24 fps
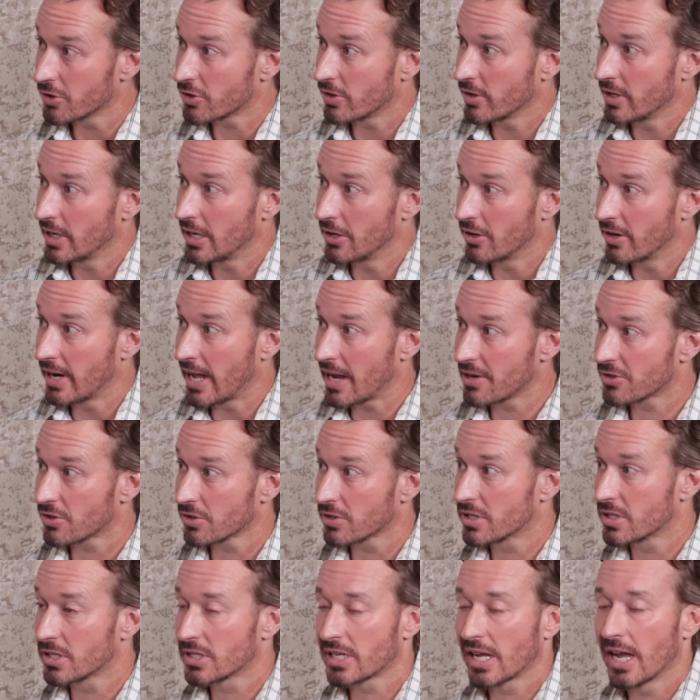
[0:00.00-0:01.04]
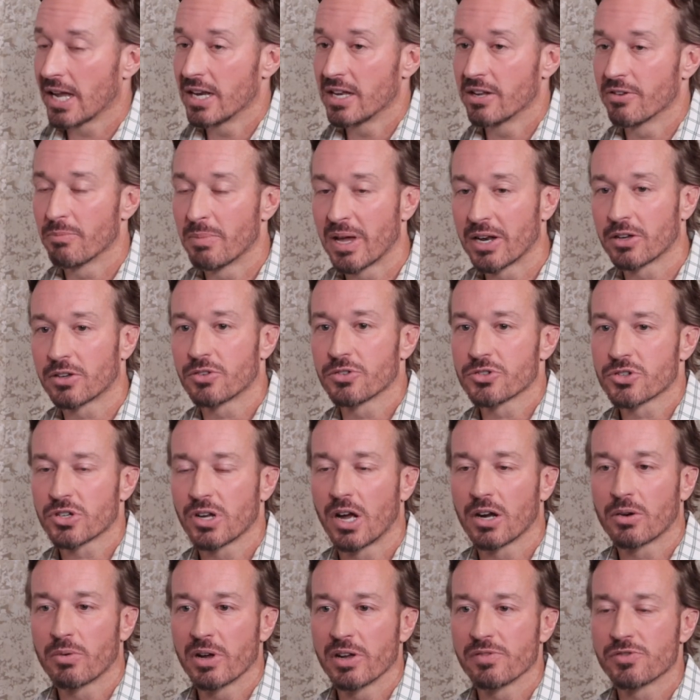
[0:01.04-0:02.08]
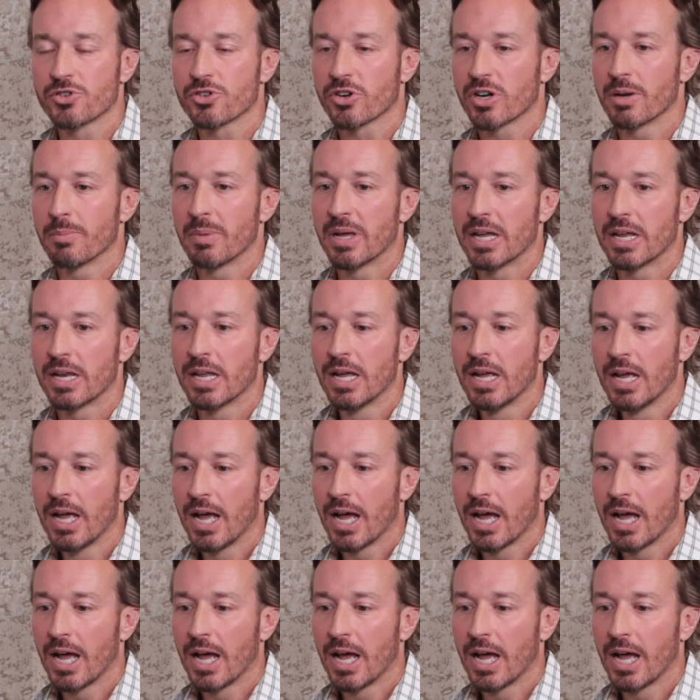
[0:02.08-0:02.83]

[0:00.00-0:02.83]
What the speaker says: so the International Society of Medical Shockwave Treatment.